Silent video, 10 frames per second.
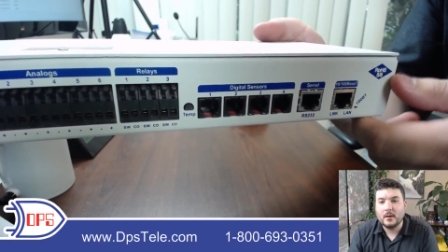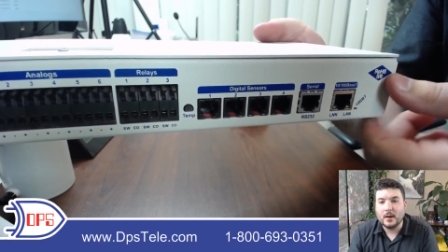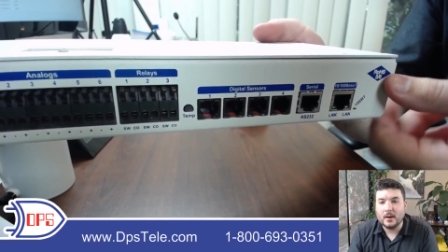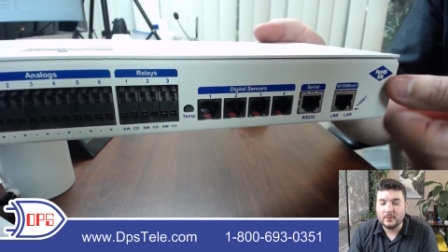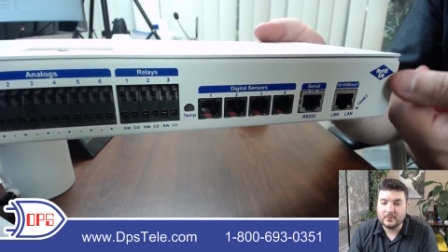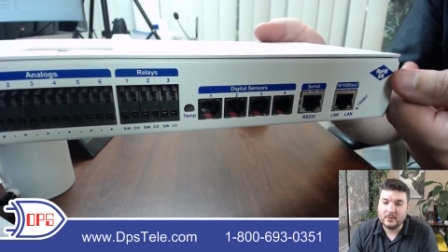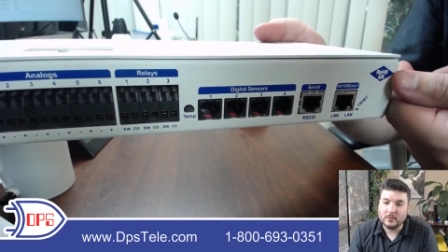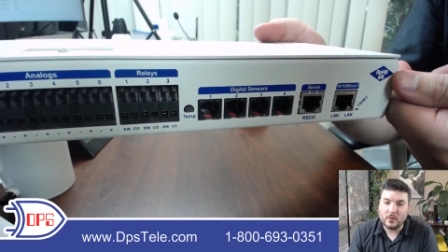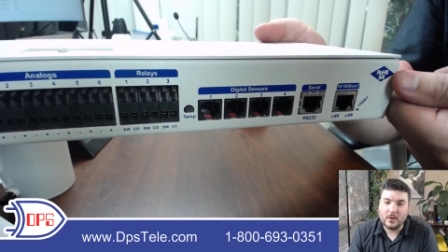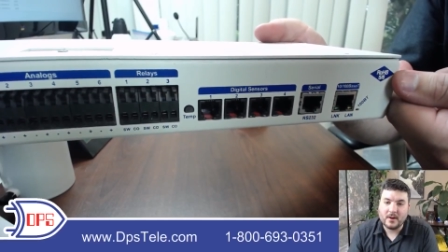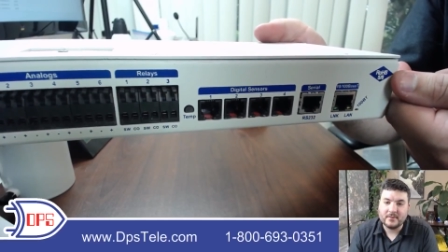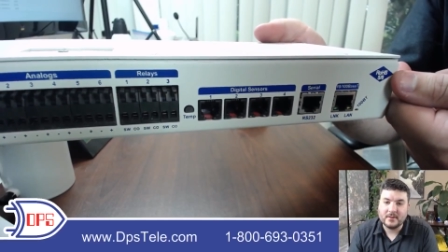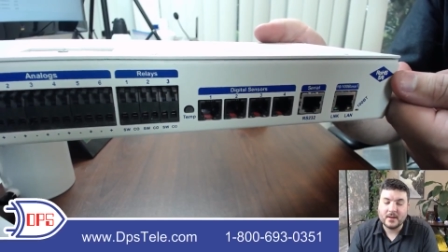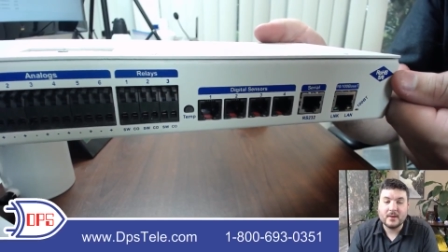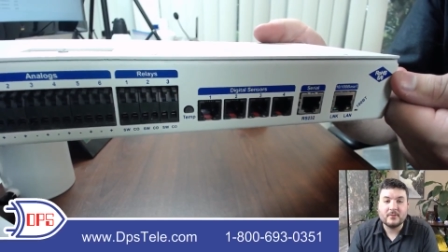Uh, you can see the RoHS
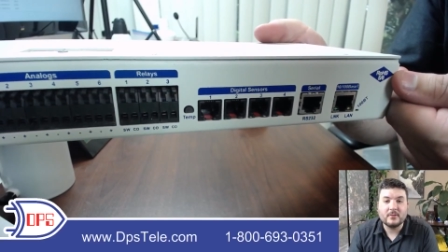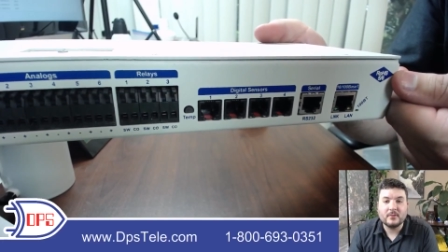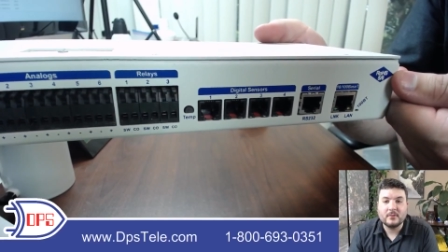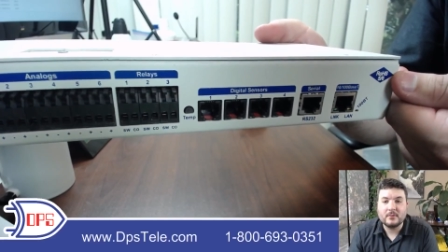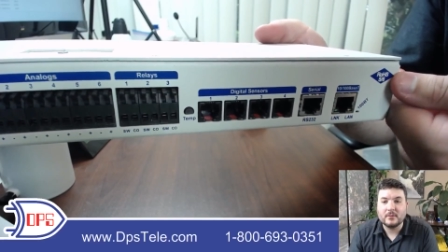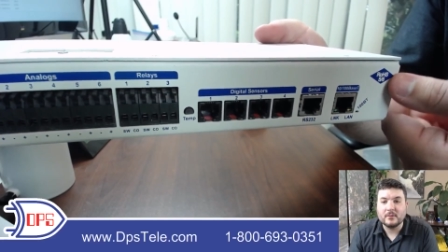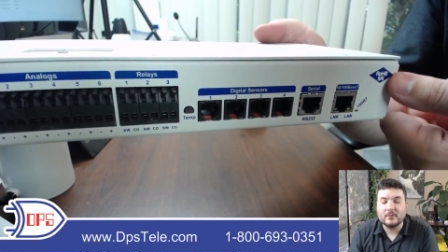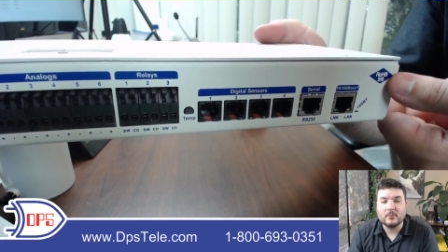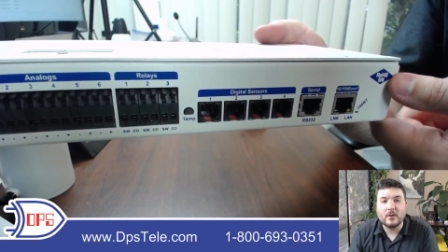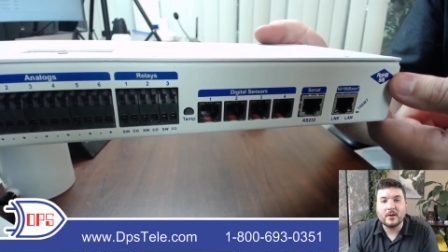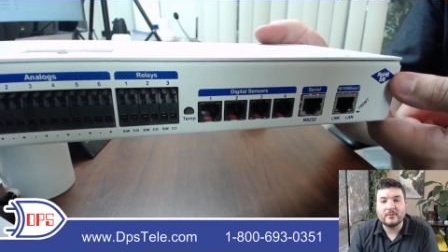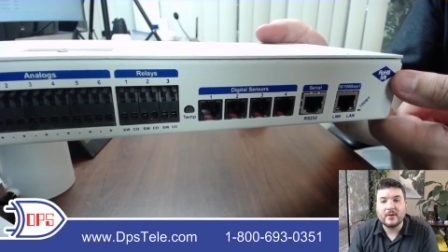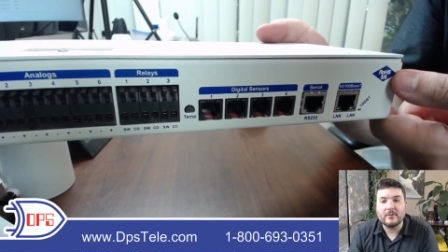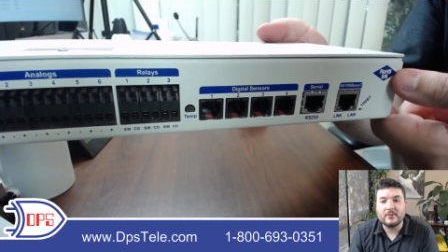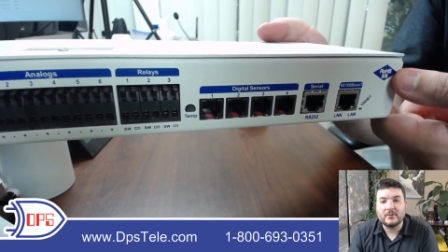indication too. So this is RoHS
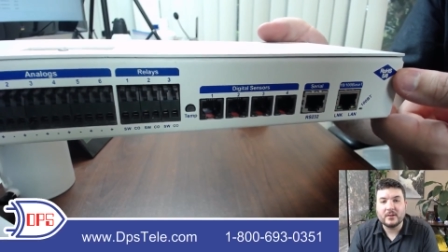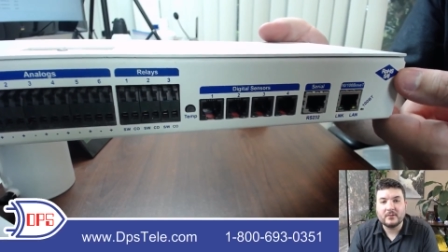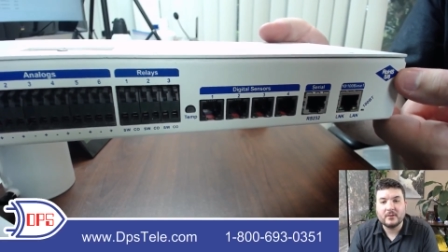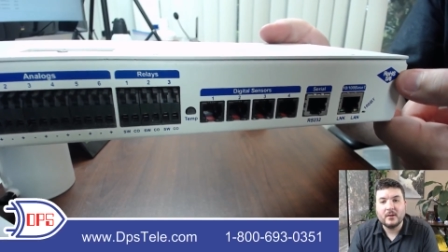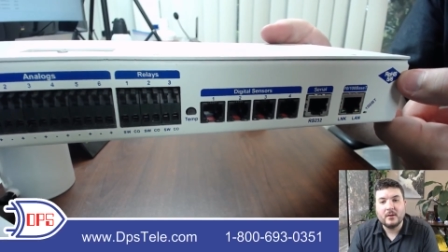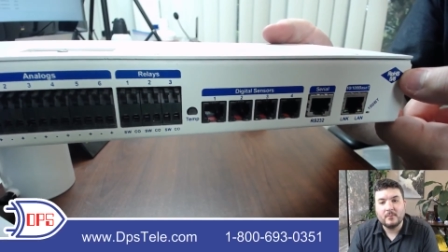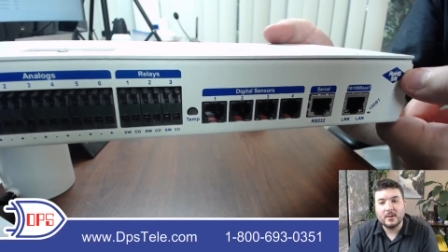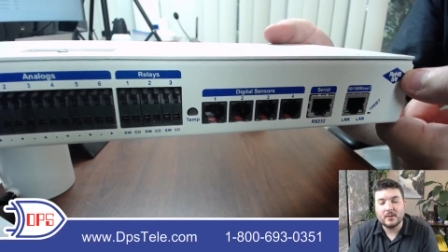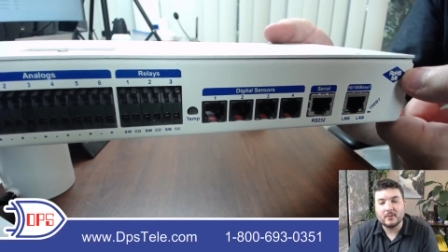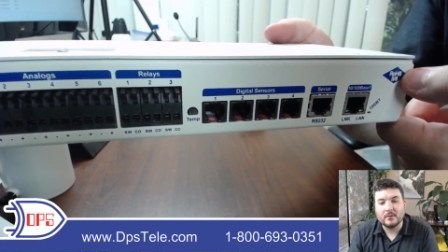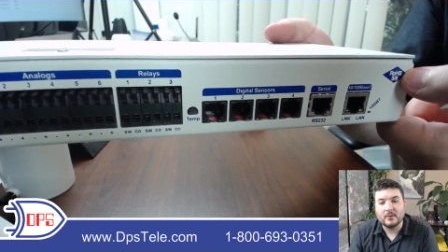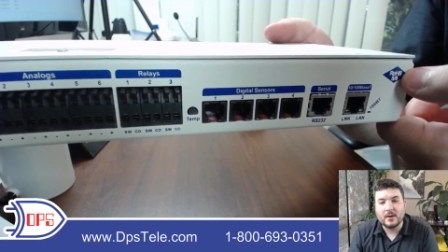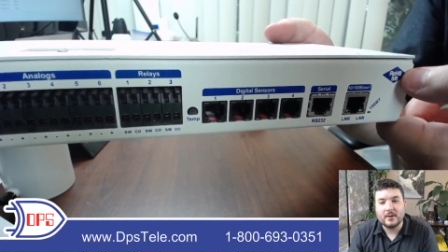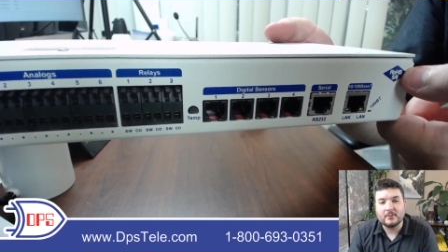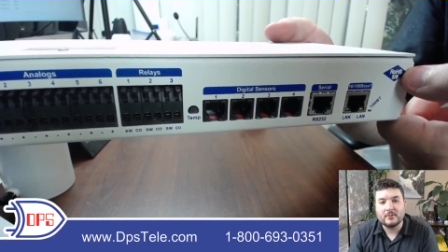5 of 6, meaning there are
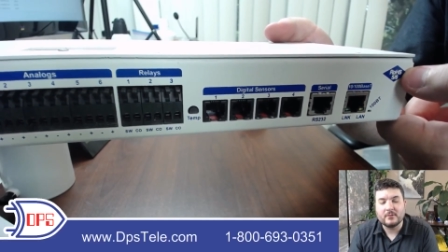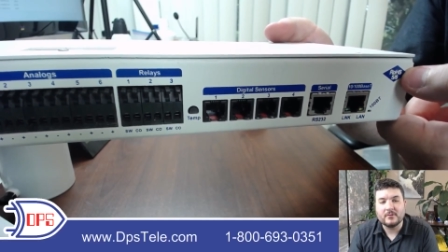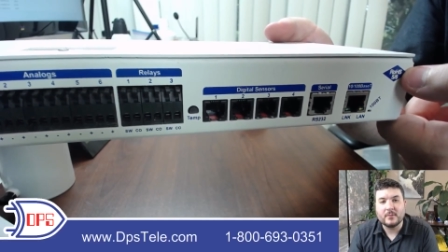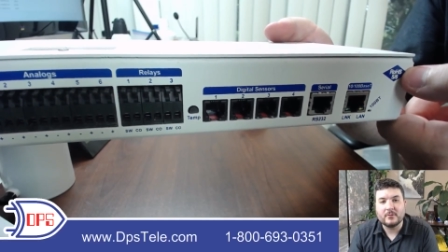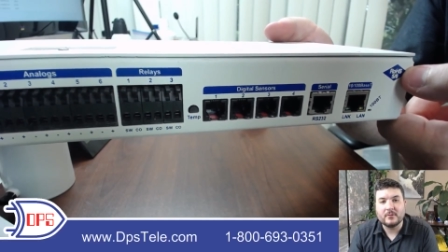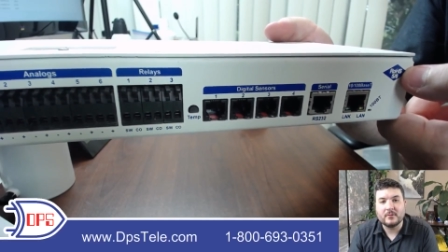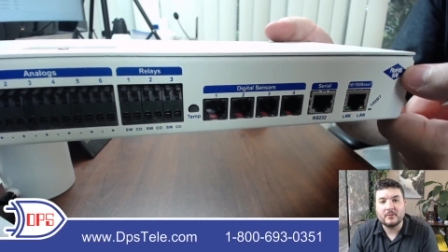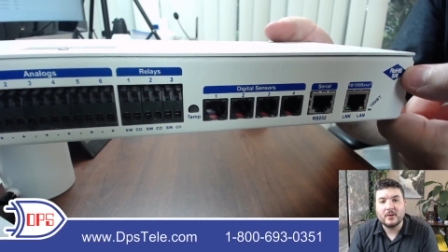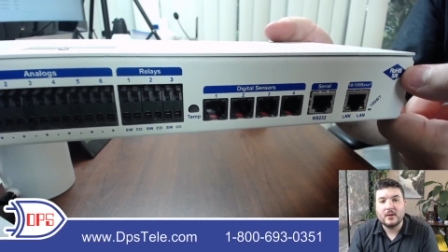hazardous substances